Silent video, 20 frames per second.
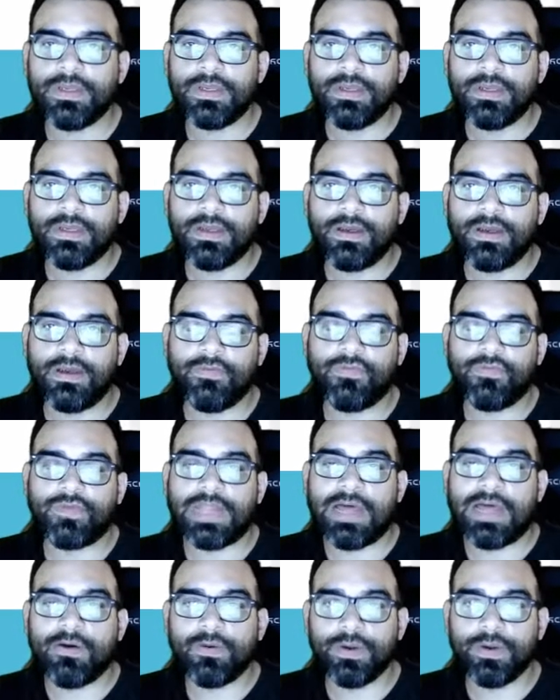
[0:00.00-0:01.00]
uh, and
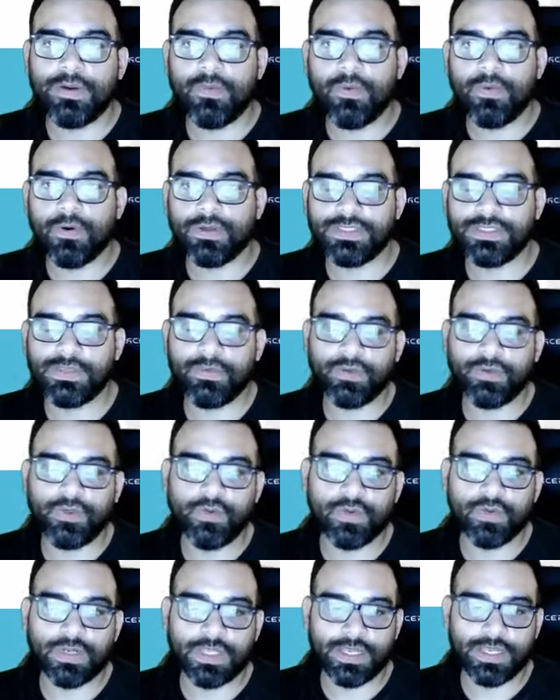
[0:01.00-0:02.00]
flowery words that were
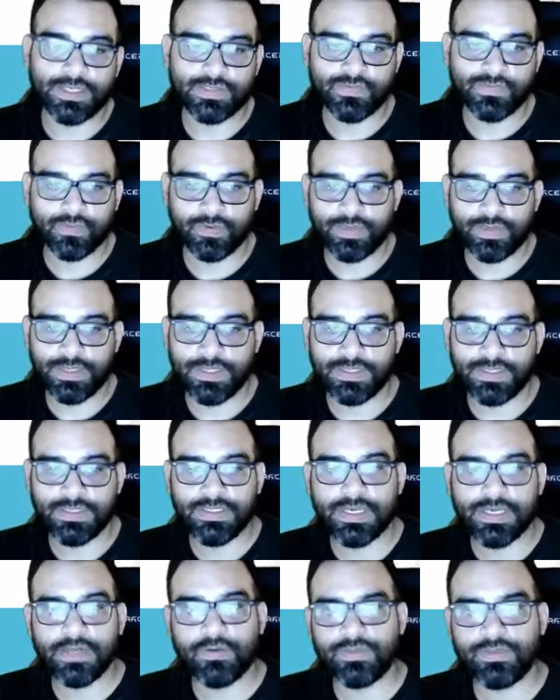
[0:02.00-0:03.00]
utilized for these
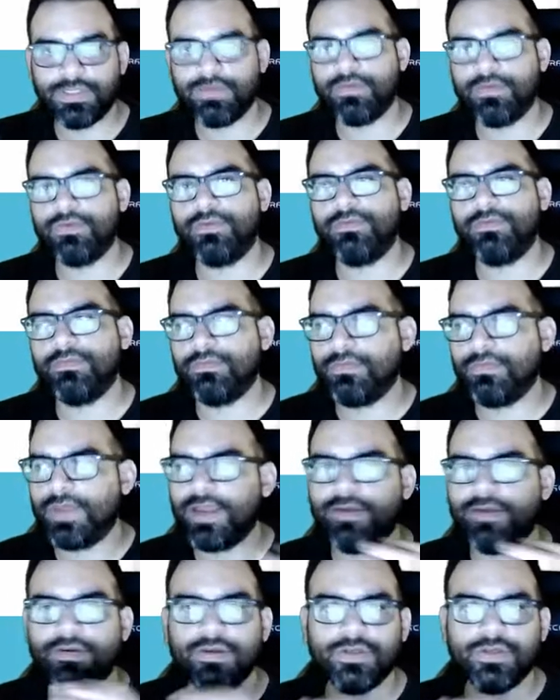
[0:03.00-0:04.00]
ghettos. There were
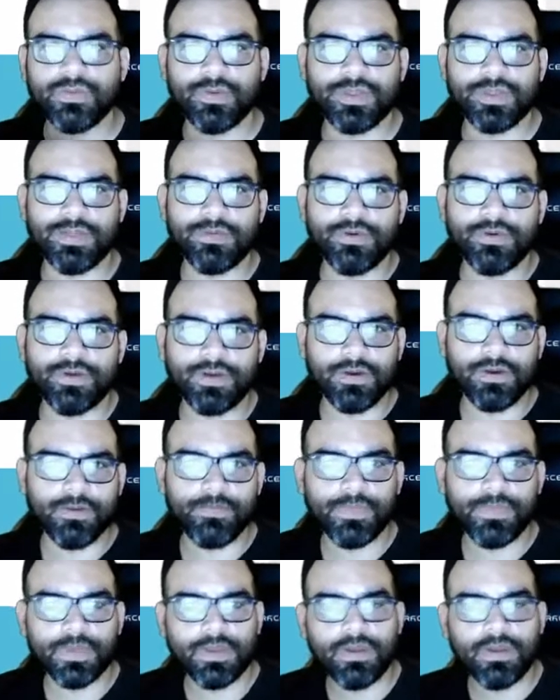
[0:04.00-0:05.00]
areas where they were going to
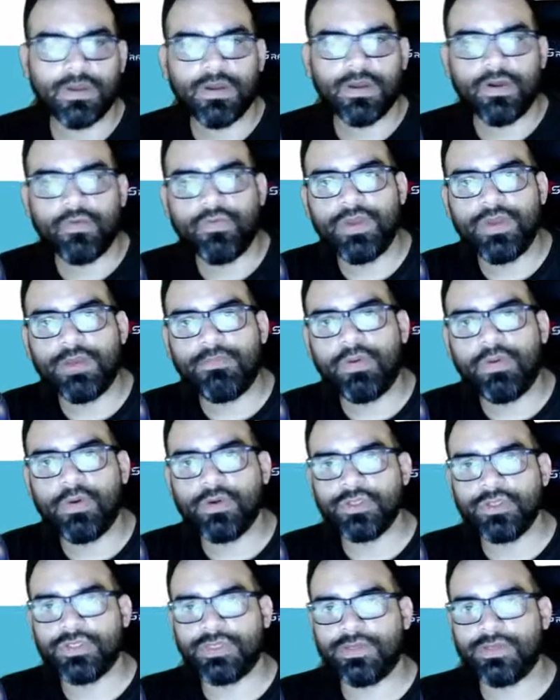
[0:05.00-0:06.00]

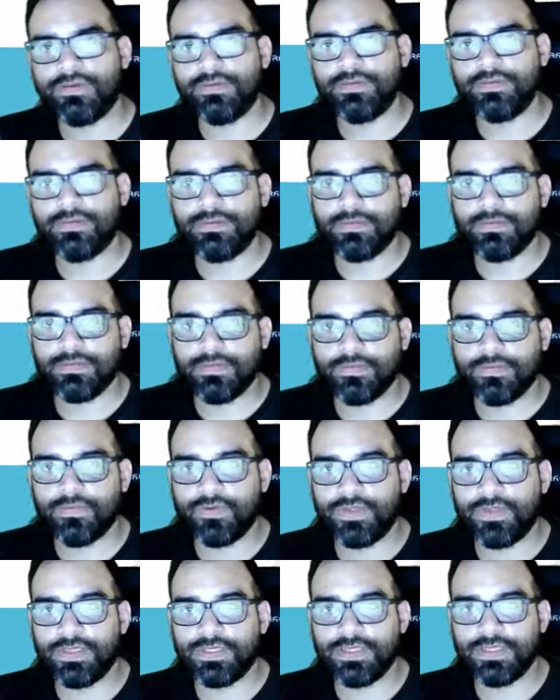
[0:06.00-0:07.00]
reapportion for
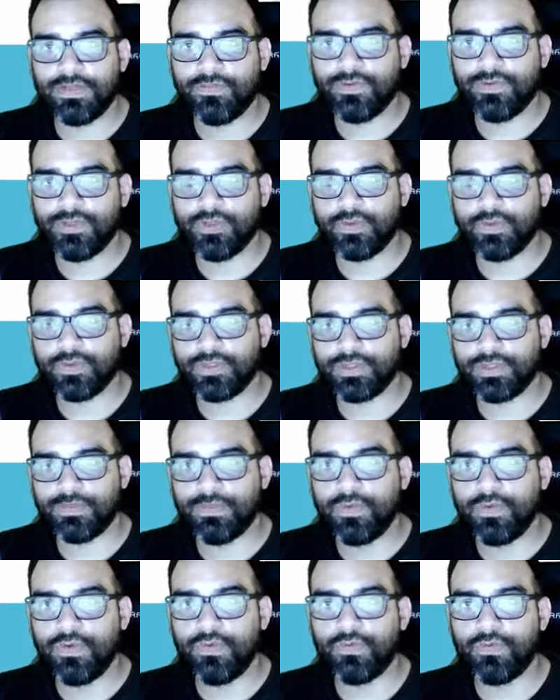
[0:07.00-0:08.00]
these individuals to
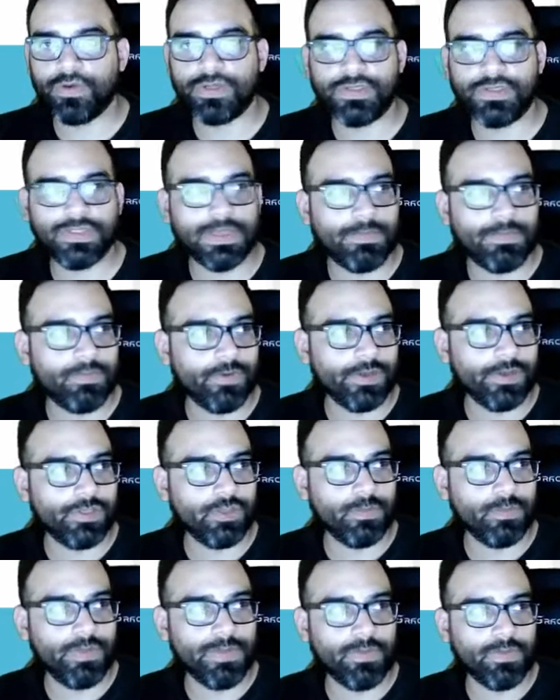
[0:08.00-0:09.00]
move. We're going to separate you
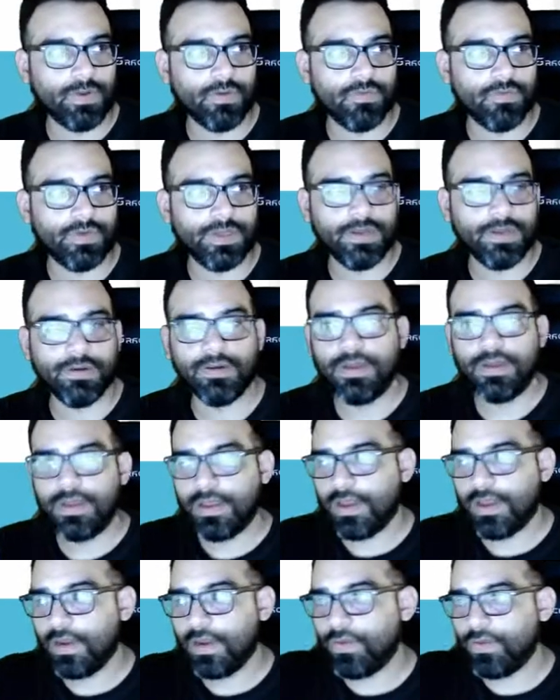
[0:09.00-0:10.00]
people over here,
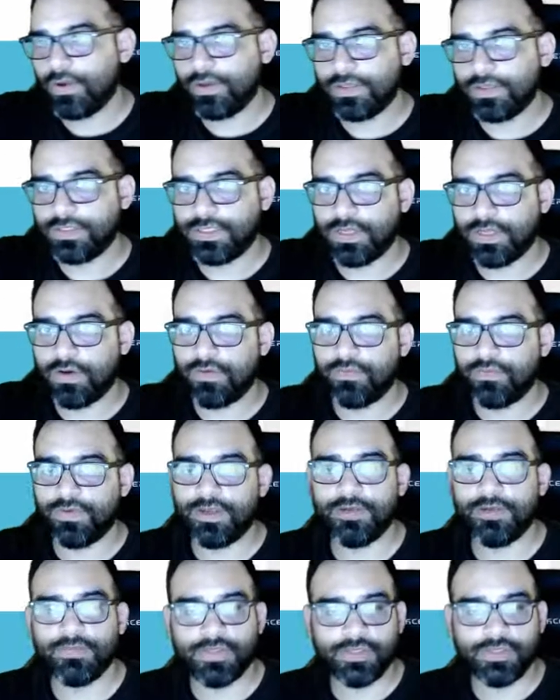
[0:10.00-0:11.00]
and we're going to stay over
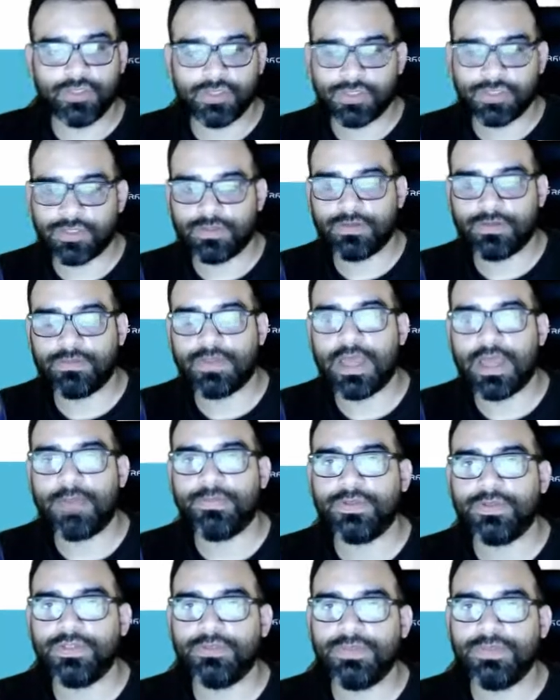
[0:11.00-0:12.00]
here. They just
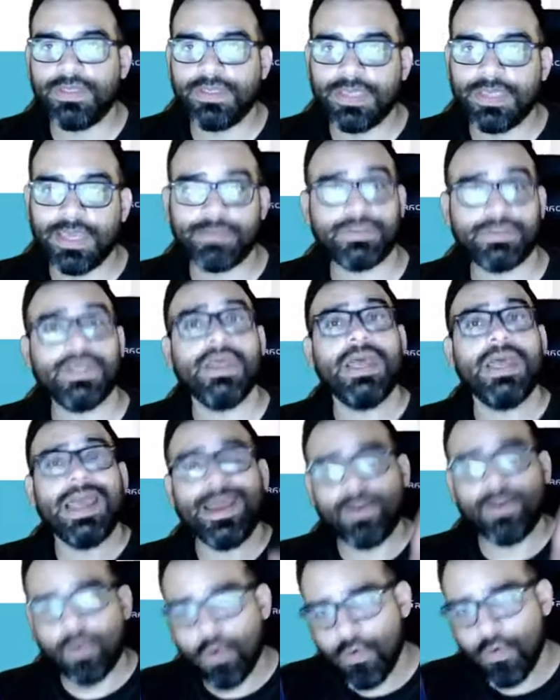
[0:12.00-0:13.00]
happened to be camps. And
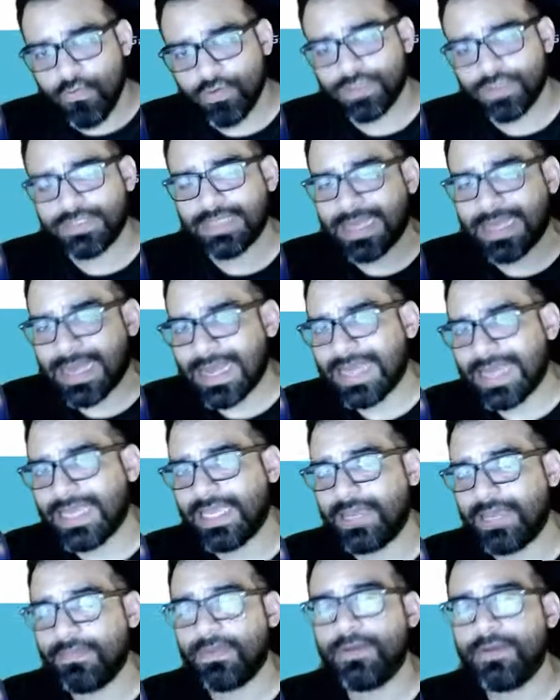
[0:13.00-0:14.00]
over
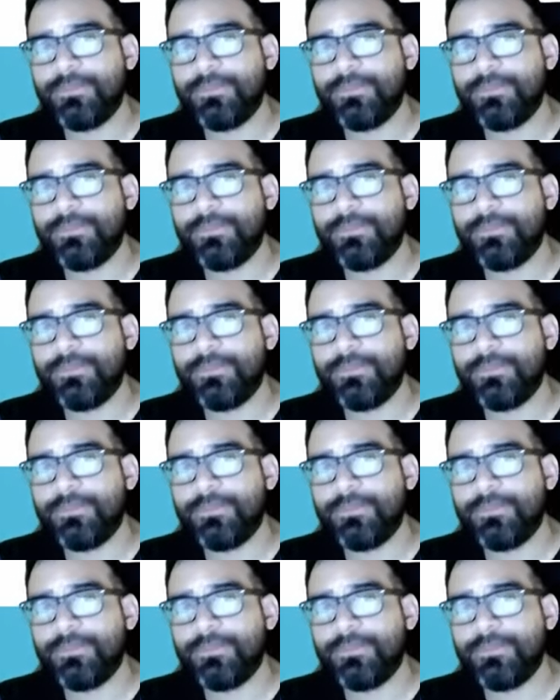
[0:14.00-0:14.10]
time,